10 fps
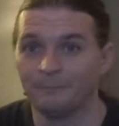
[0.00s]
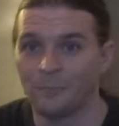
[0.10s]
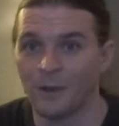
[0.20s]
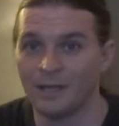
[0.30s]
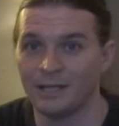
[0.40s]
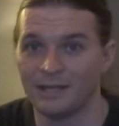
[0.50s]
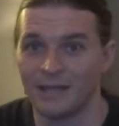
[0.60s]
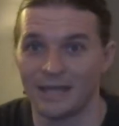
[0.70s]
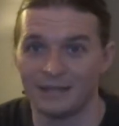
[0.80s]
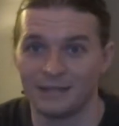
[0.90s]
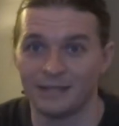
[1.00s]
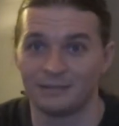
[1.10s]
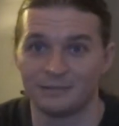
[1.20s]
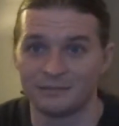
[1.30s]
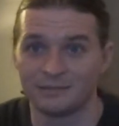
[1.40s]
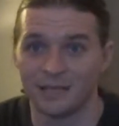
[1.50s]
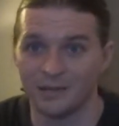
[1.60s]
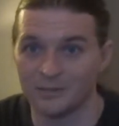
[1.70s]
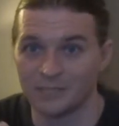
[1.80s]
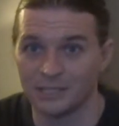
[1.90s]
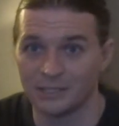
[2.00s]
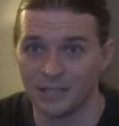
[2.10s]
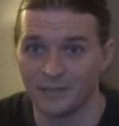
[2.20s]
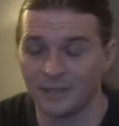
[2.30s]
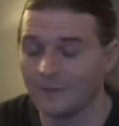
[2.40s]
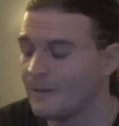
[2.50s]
right, in that Tai no Sen timing.